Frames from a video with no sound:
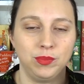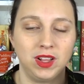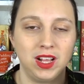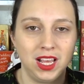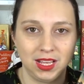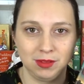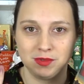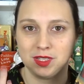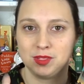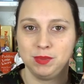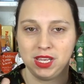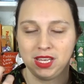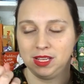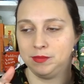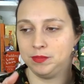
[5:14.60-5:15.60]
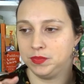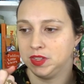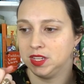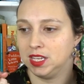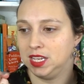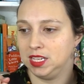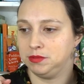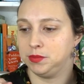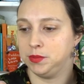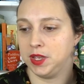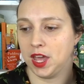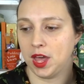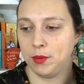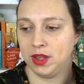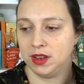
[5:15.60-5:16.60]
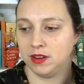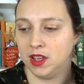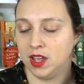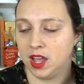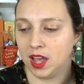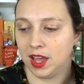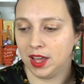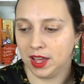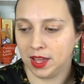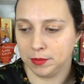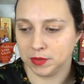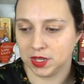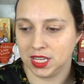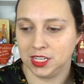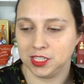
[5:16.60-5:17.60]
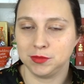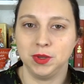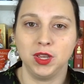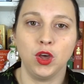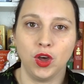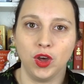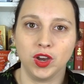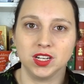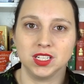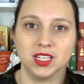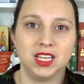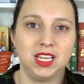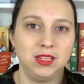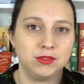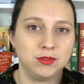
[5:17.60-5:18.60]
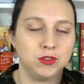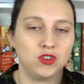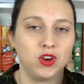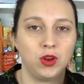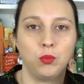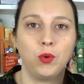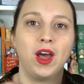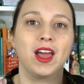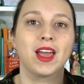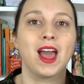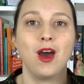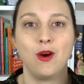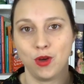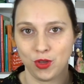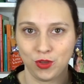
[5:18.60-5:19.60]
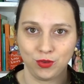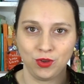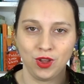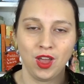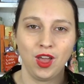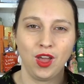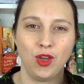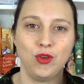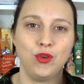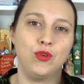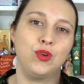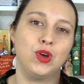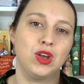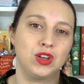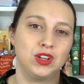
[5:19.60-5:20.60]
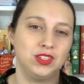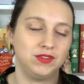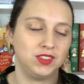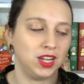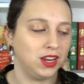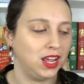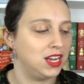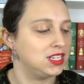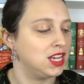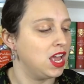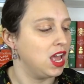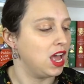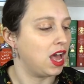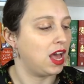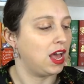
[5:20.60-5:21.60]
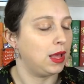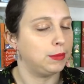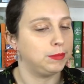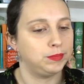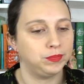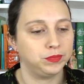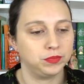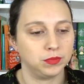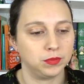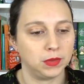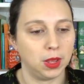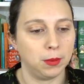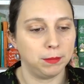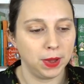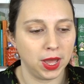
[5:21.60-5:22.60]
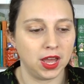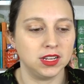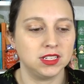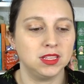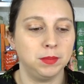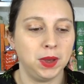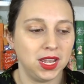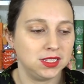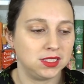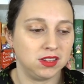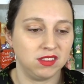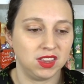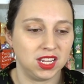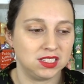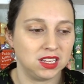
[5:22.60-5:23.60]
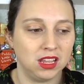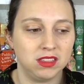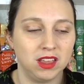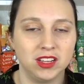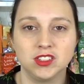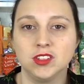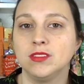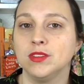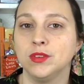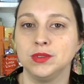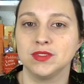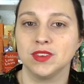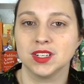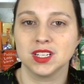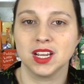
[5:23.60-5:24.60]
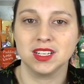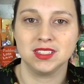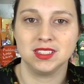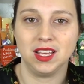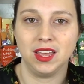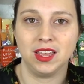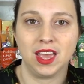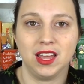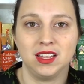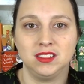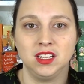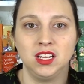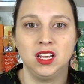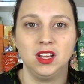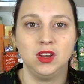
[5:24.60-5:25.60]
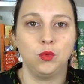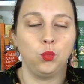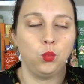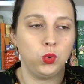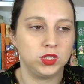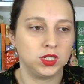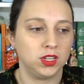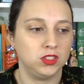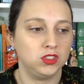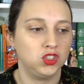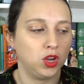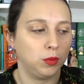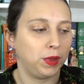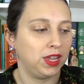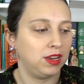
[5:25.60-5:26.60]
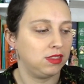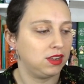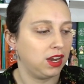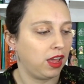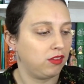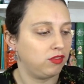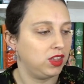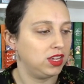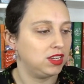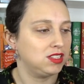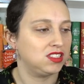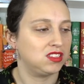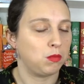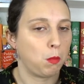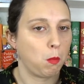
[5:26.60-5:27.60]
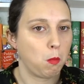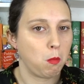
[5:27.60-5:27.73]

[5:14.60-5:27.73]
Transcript: keeps me going, keeps me hooked and keeps me trying to work out who could have done it. But the pacing of this, I actually thought was fantastic. And would I chop anything out of this?